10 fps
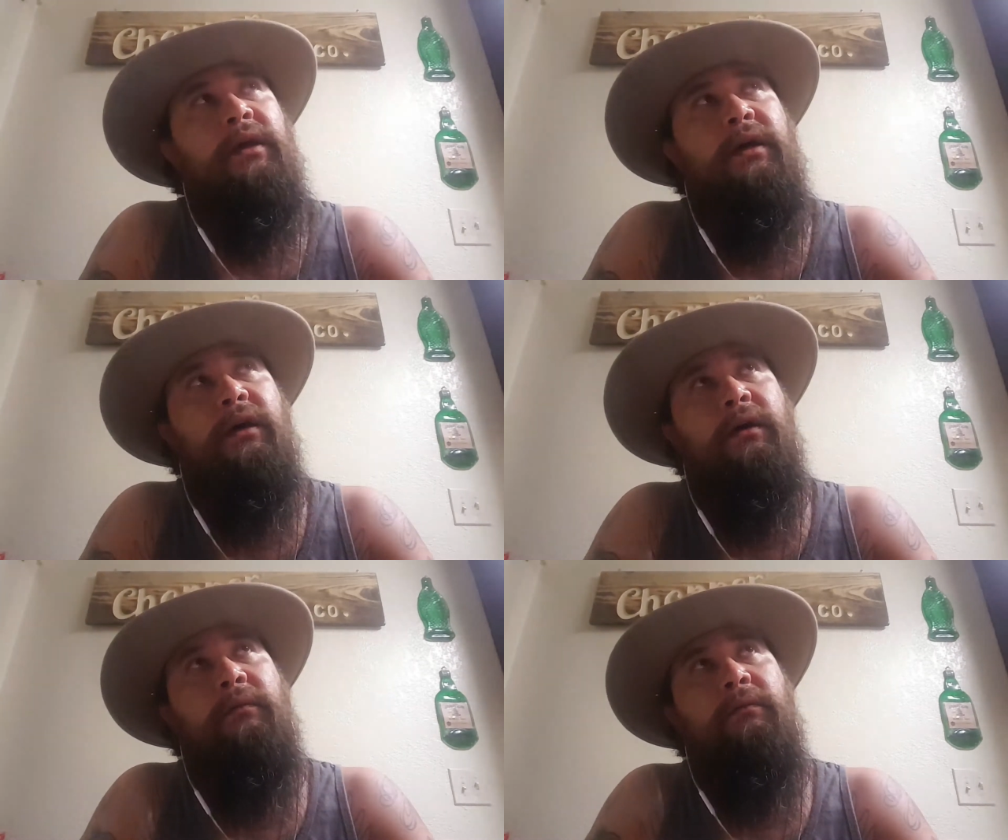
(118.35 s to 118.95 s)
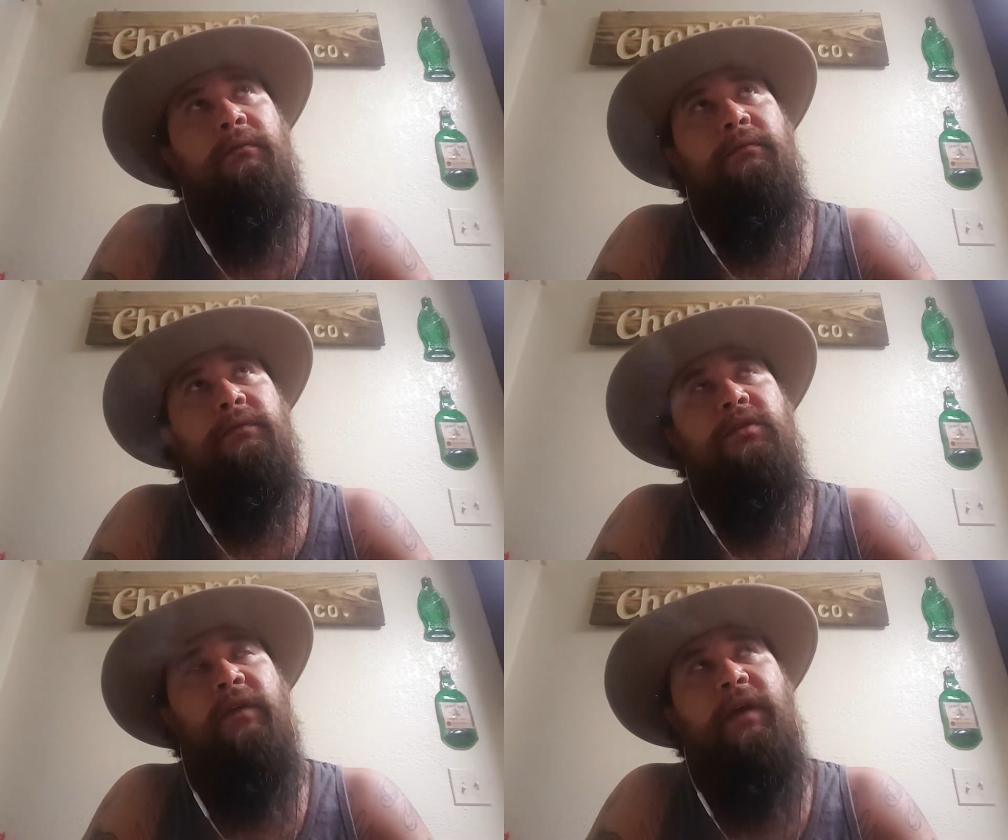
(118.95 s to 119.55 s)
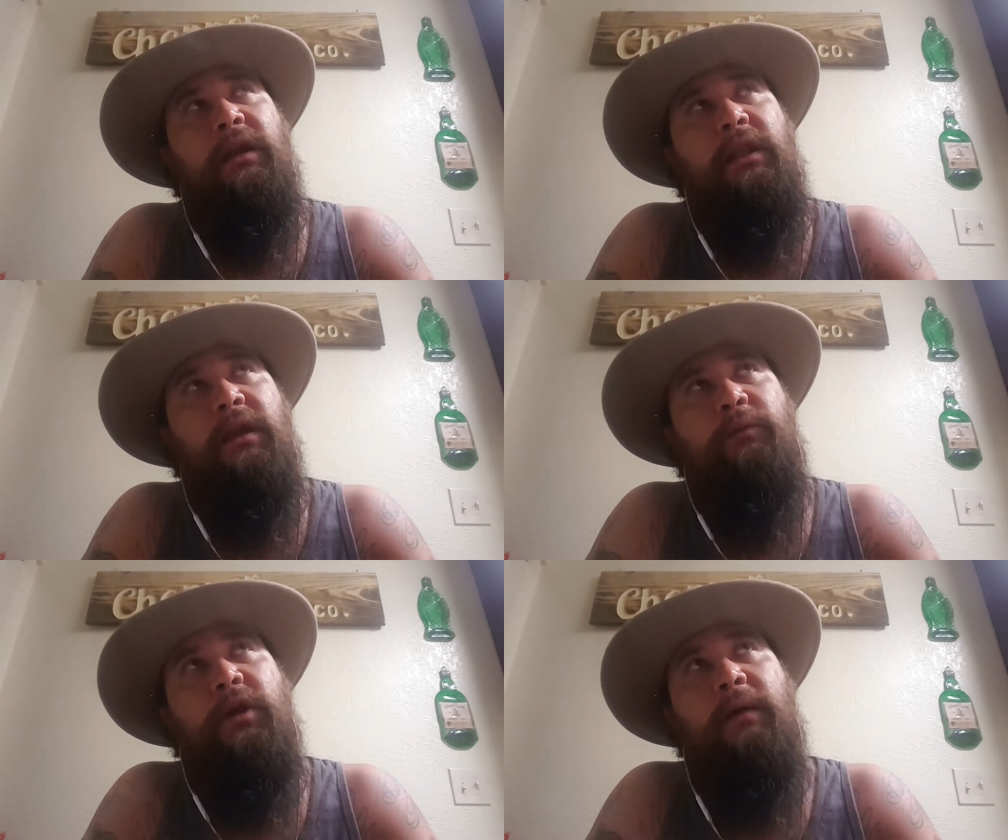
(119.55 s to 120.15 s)
So I've had a
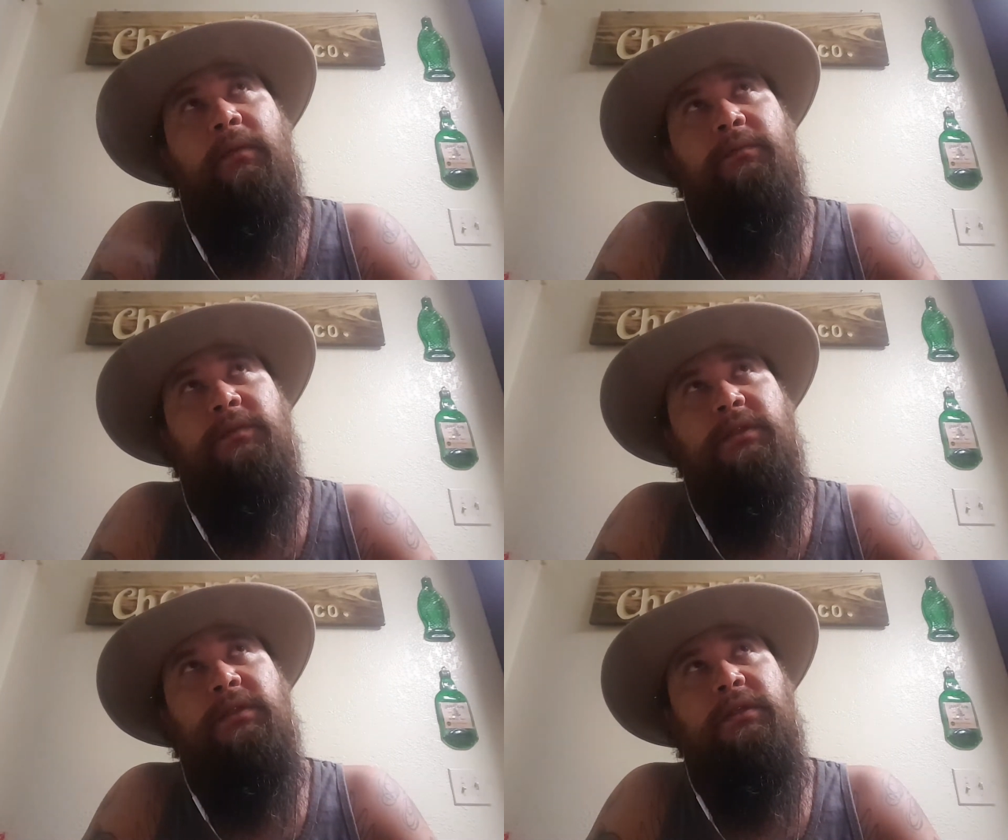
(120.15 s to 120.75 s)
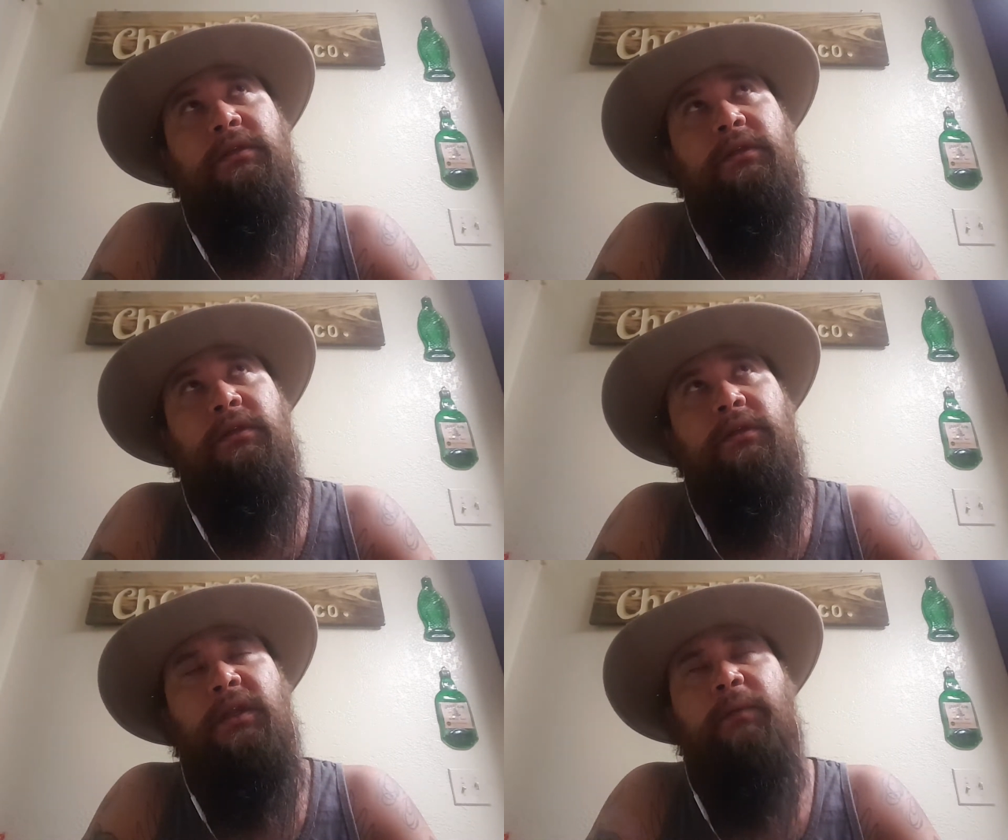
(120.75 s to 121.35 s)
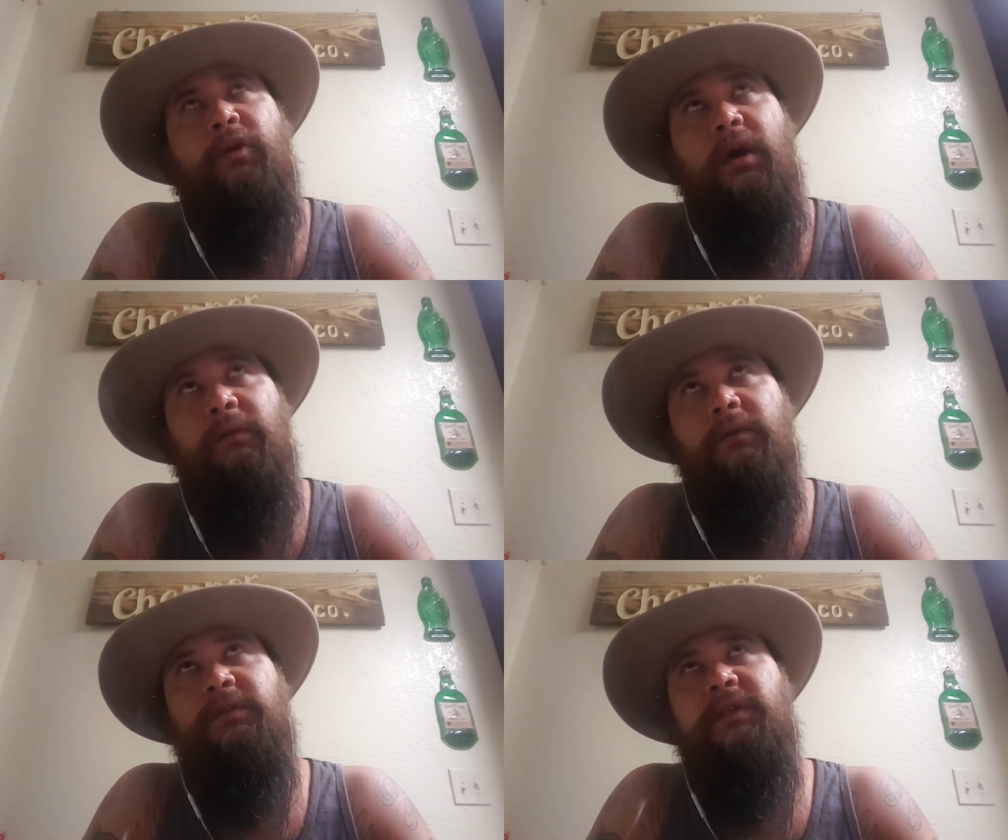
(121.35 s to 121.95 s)
lot of problems. Not
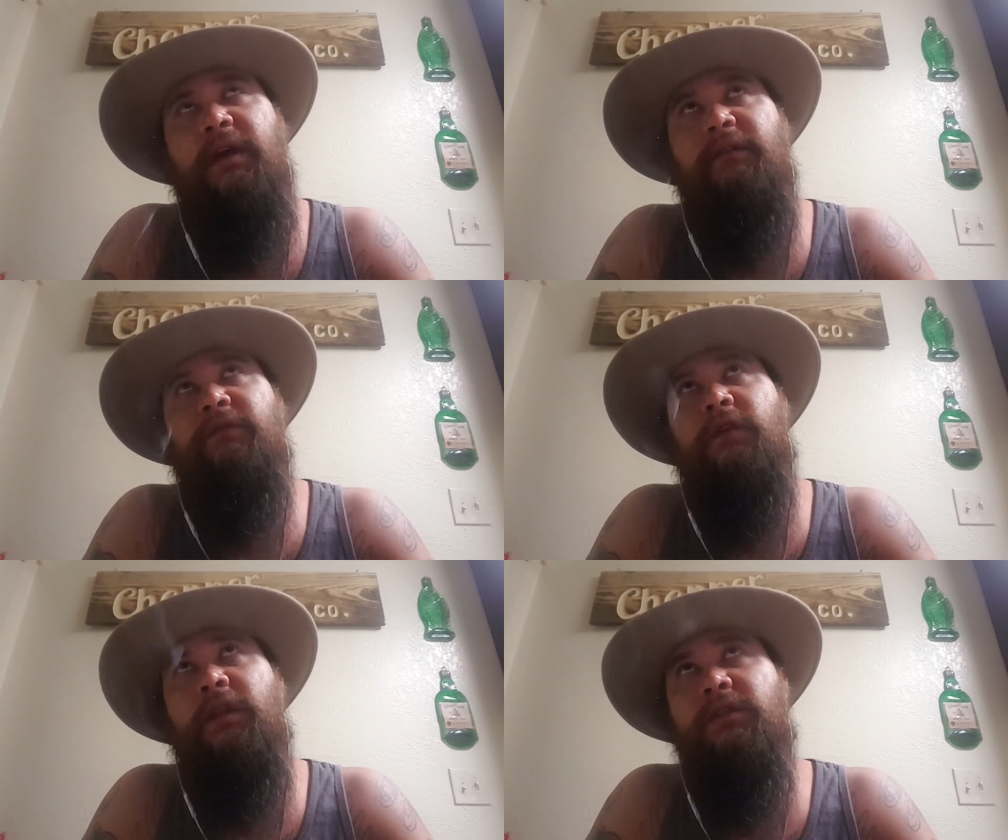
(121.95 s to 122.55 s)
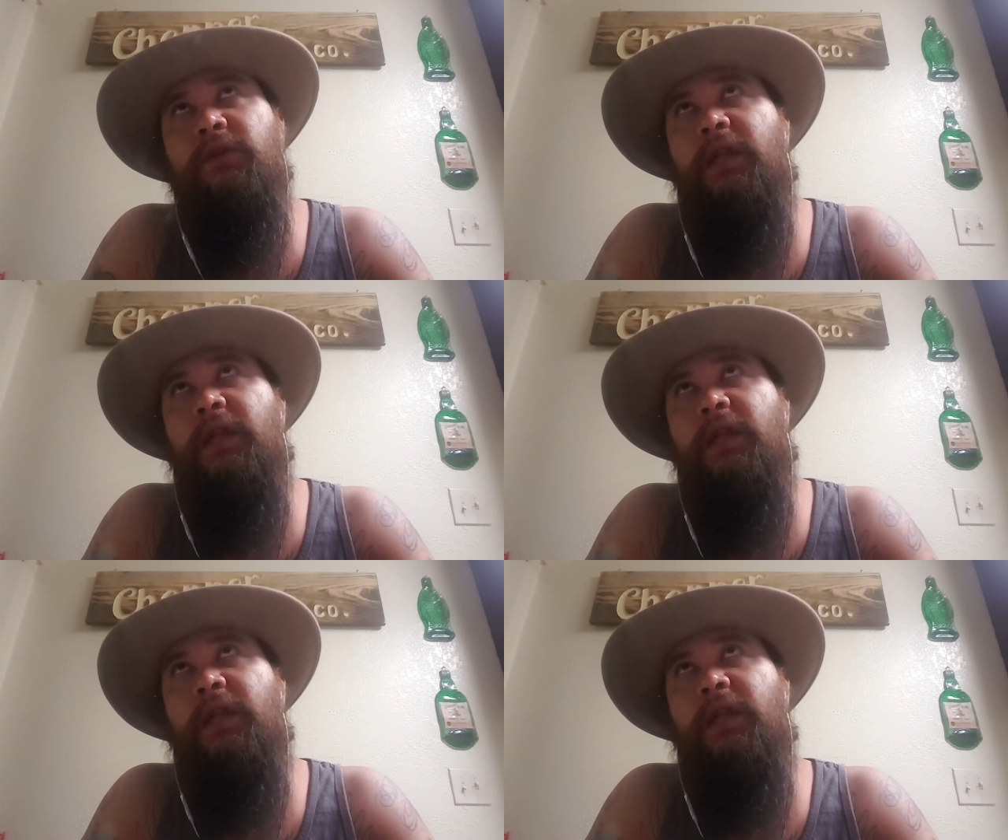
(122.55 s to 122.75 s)
problems. I've run into a